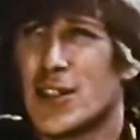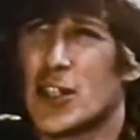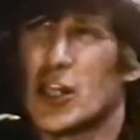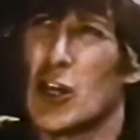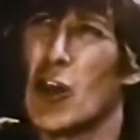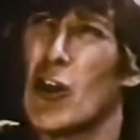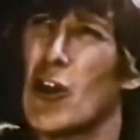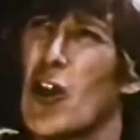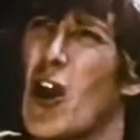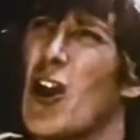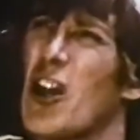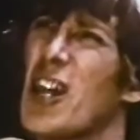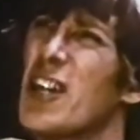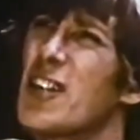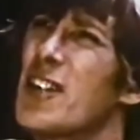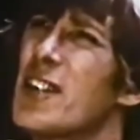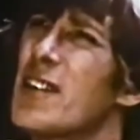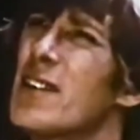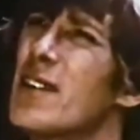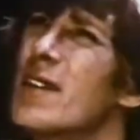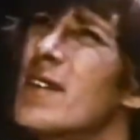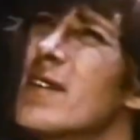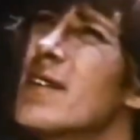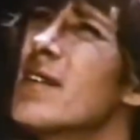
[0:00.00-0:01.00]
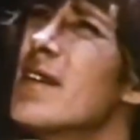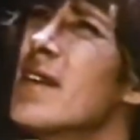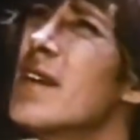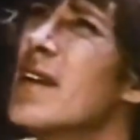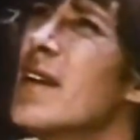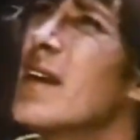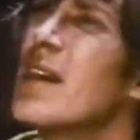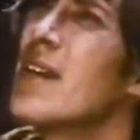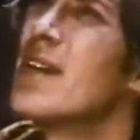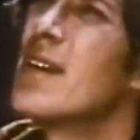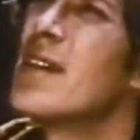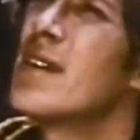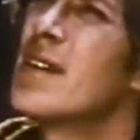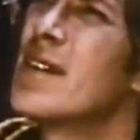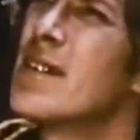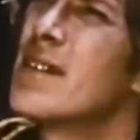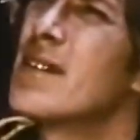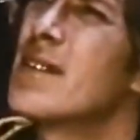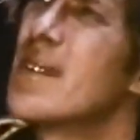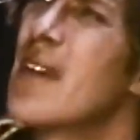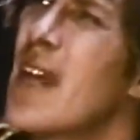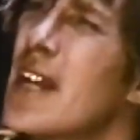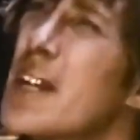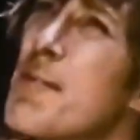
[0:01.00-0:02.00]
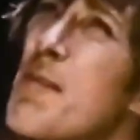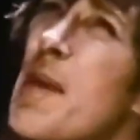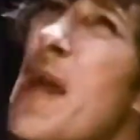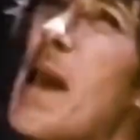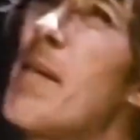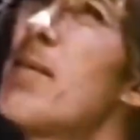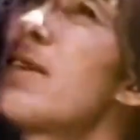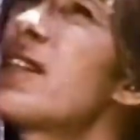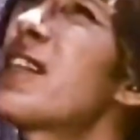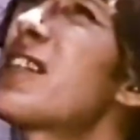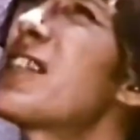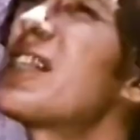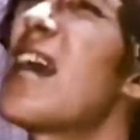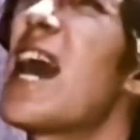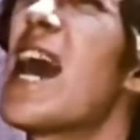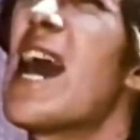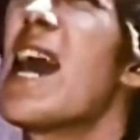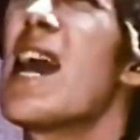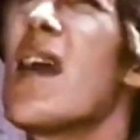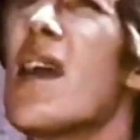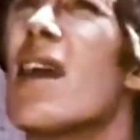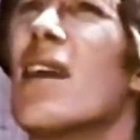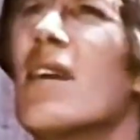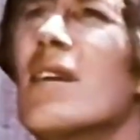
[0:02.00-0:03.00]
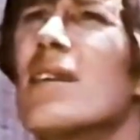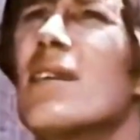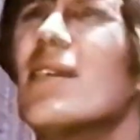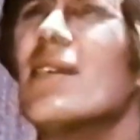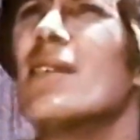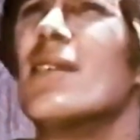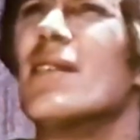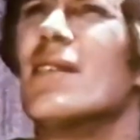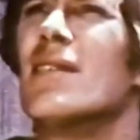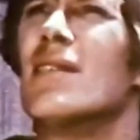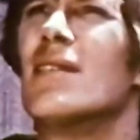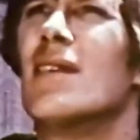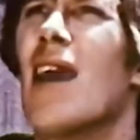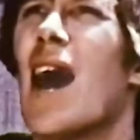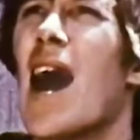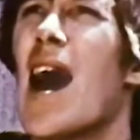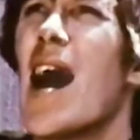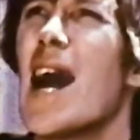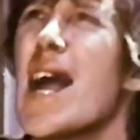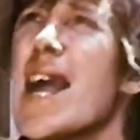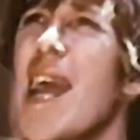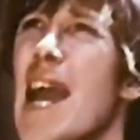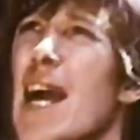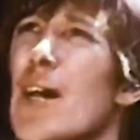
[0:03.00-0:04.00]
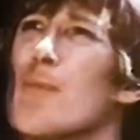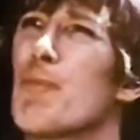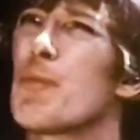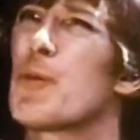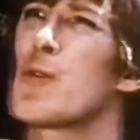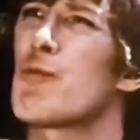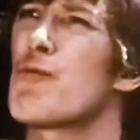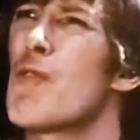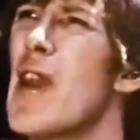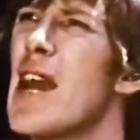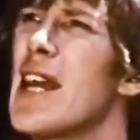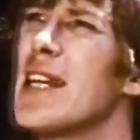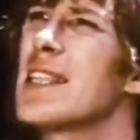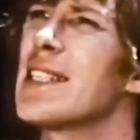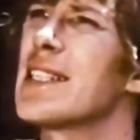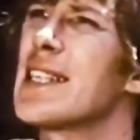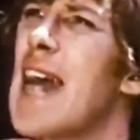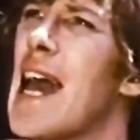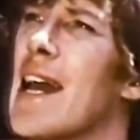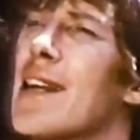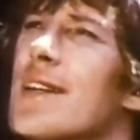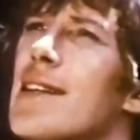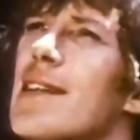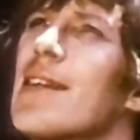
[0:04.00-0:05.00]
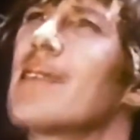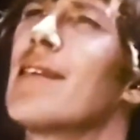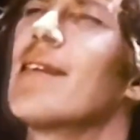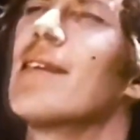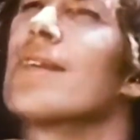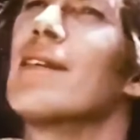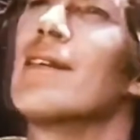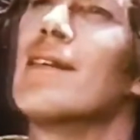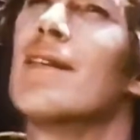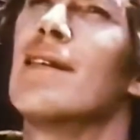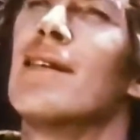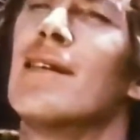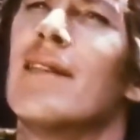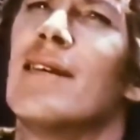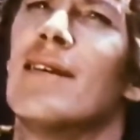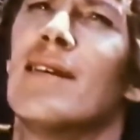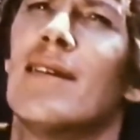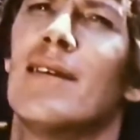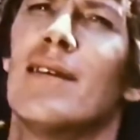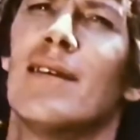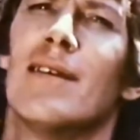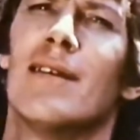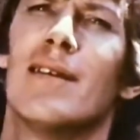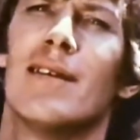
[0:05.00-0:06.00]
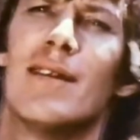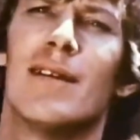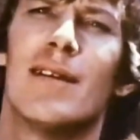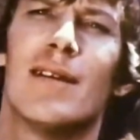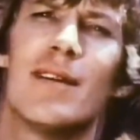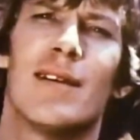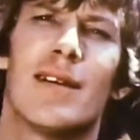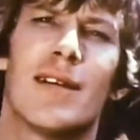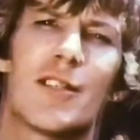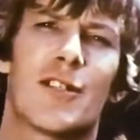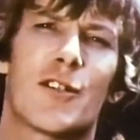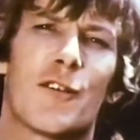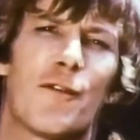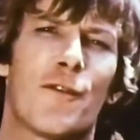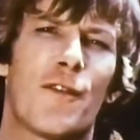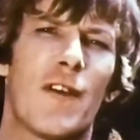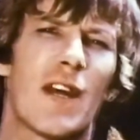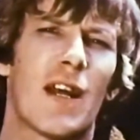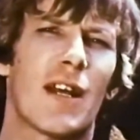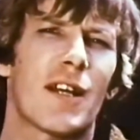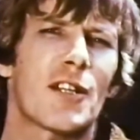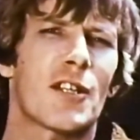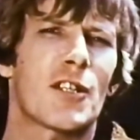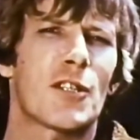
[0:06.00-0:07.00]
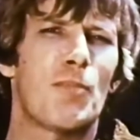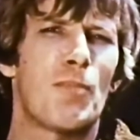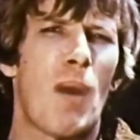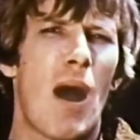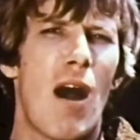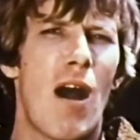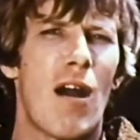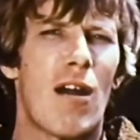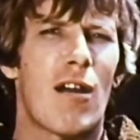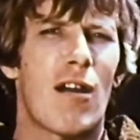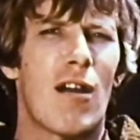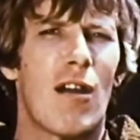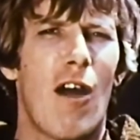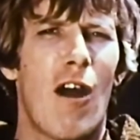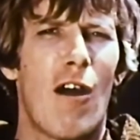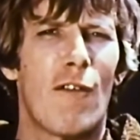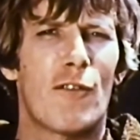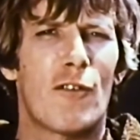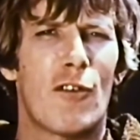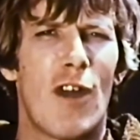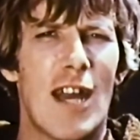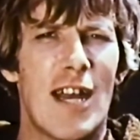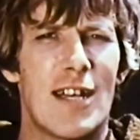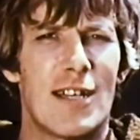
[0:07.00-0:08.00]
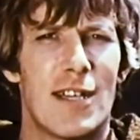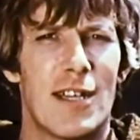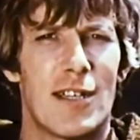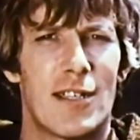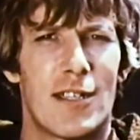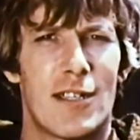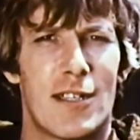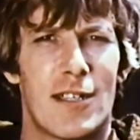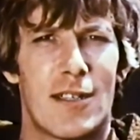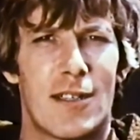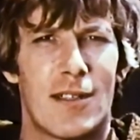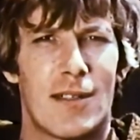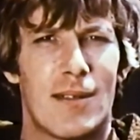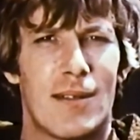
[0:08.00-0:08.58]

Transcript: To look on it and to be able to say, I helped raise that, is to feel a spark of greatness.